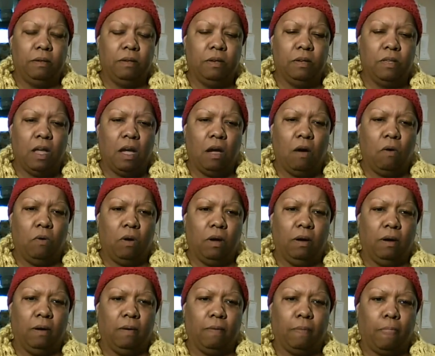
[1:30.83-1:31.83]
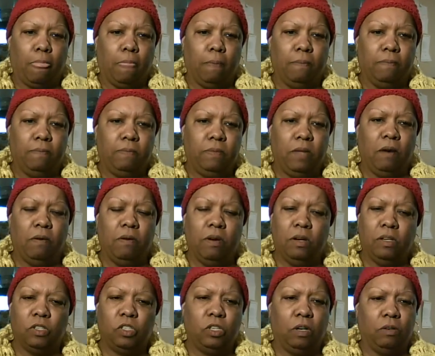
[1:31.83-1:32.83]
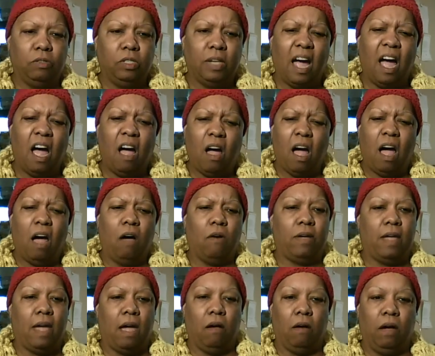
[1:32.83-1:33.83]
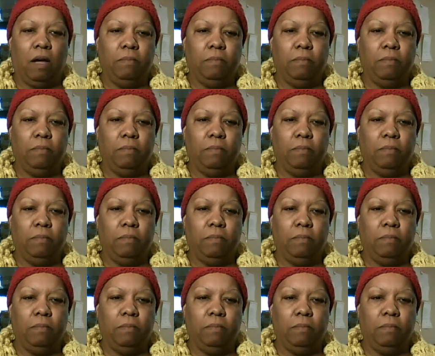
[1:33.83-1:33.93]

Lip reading: You know, Terry Hunt's church, all y'all.